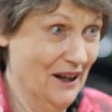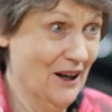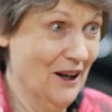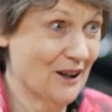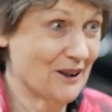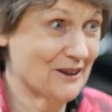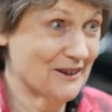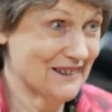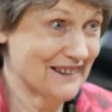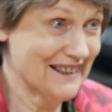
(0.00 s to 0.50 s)

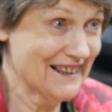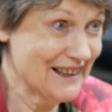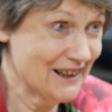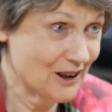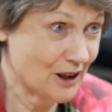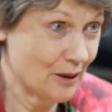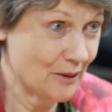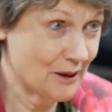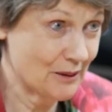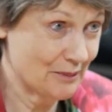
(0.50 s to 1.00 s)
power and the
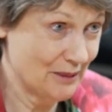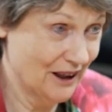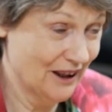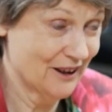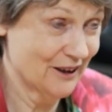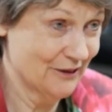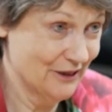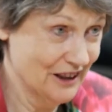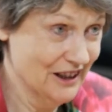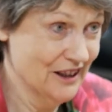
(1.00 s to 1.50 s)
economic
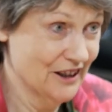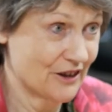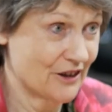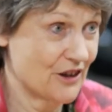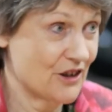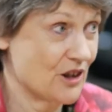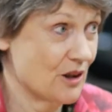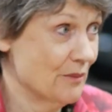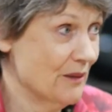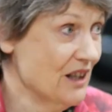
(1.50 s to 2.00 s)
power of India
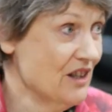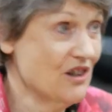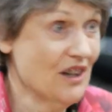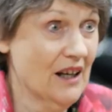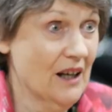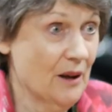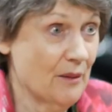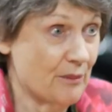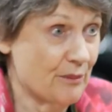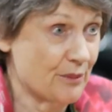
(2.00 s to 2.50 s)
right. is immense.
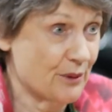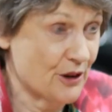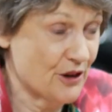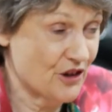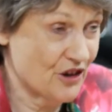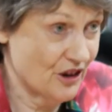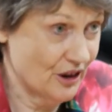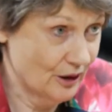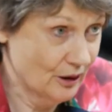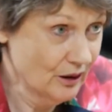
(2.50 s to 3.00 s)
Right.
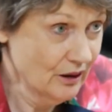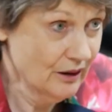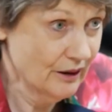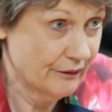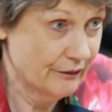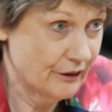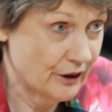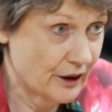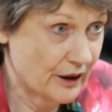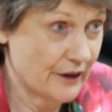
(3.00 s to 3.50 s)

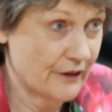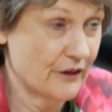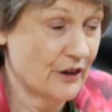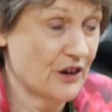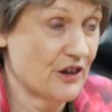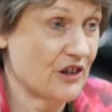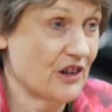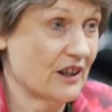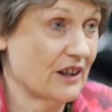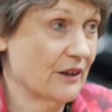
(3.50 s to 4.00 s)
Brazil, a very,
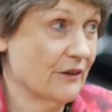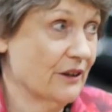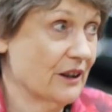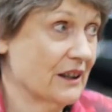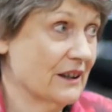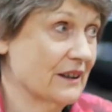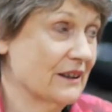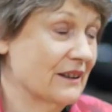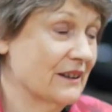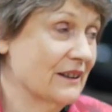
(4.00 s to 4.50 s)
very
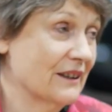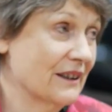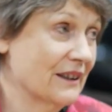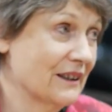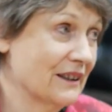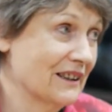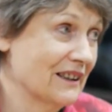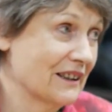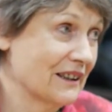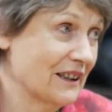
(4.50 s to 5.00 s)
significant
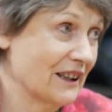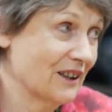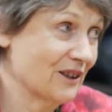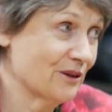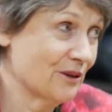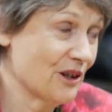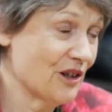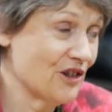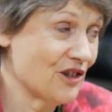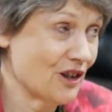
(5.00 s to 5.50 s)
uh,
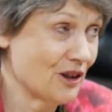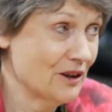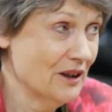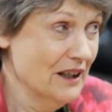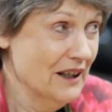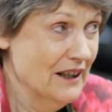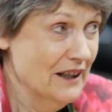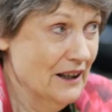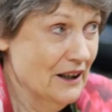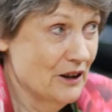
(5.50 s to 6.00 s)
country.
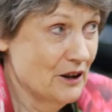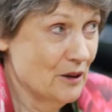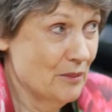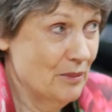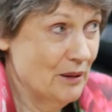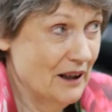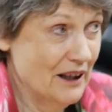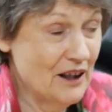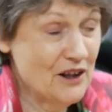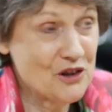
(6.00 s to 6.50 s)
So
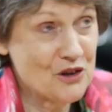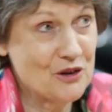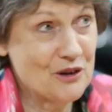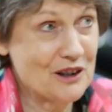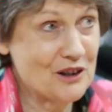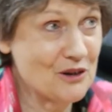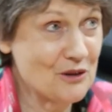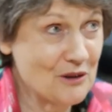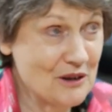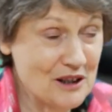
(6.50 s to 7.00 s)
the power
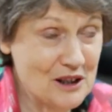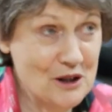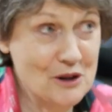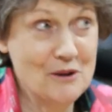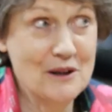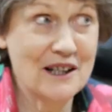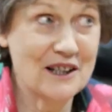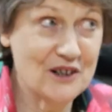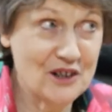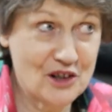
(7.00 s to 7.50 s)
structure of the
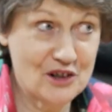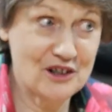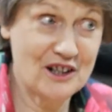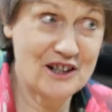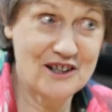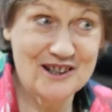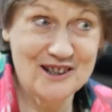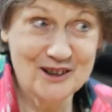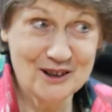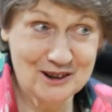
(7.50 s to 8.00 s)
UN just
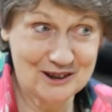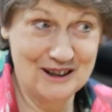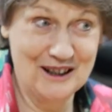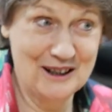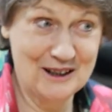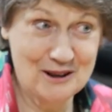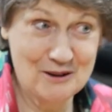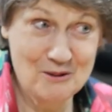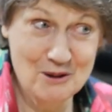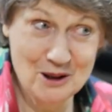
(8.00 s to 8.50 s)
doesn't look
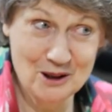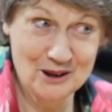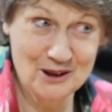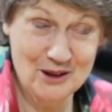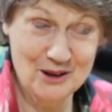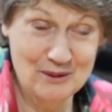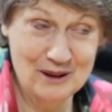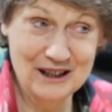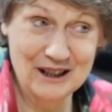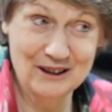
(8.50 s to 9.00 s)
like the
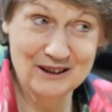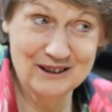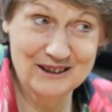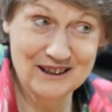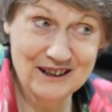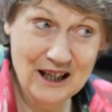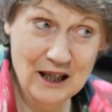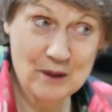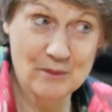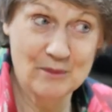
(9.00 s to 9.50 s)
world as we know it
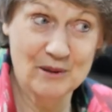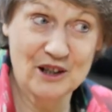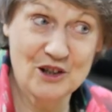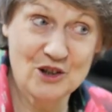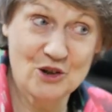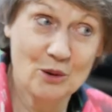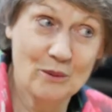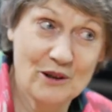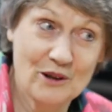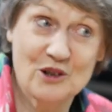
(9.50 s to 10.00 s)
today. But
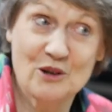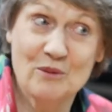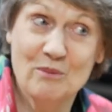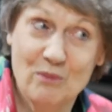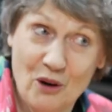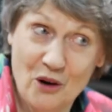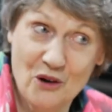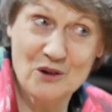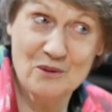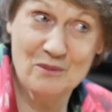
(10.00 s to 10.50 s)
it's almost
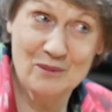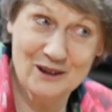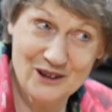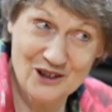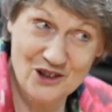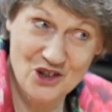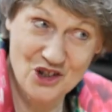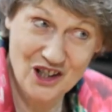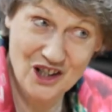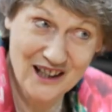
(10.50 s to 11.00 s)
impossible
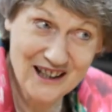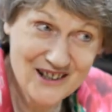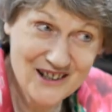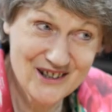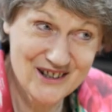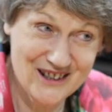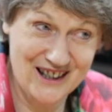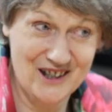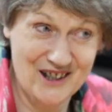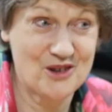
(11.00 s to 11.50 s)
to
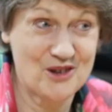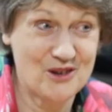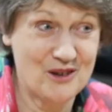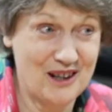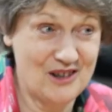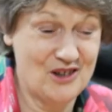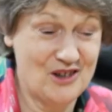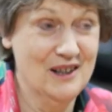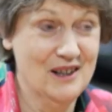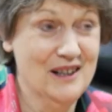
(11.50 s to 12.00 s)
change that
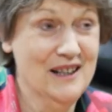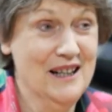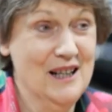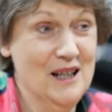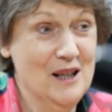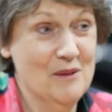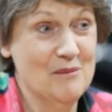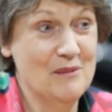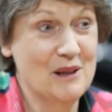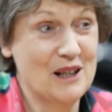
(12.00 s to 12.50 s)
structure
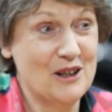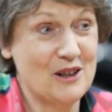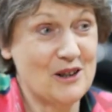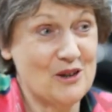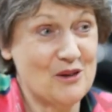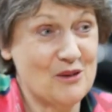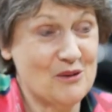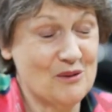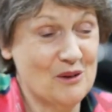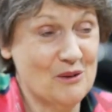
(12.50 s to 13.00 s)

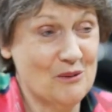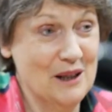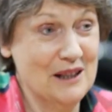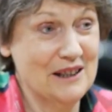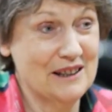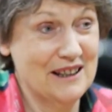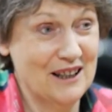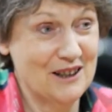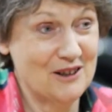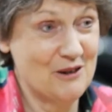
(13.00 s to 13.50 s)
because
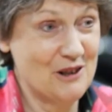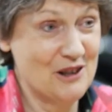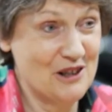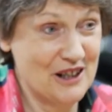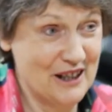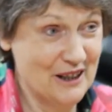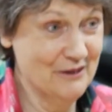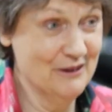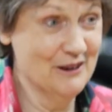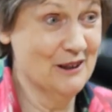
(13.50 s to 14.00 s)
when
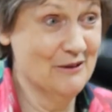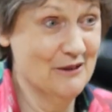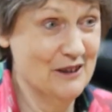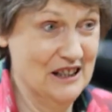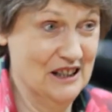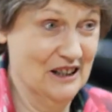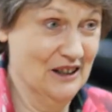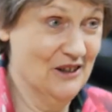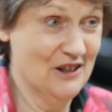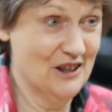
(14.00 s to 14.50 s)
countries are given a
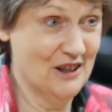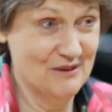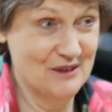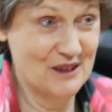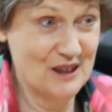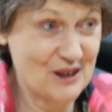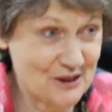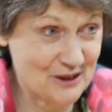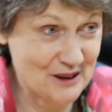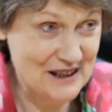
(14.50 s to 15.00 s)
veto
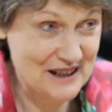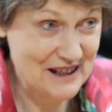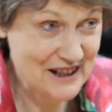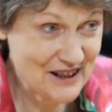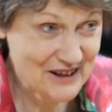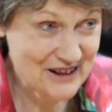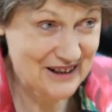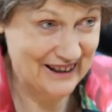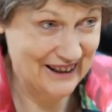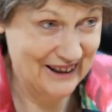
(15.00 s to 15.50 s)
73
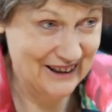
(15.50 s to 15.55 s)
years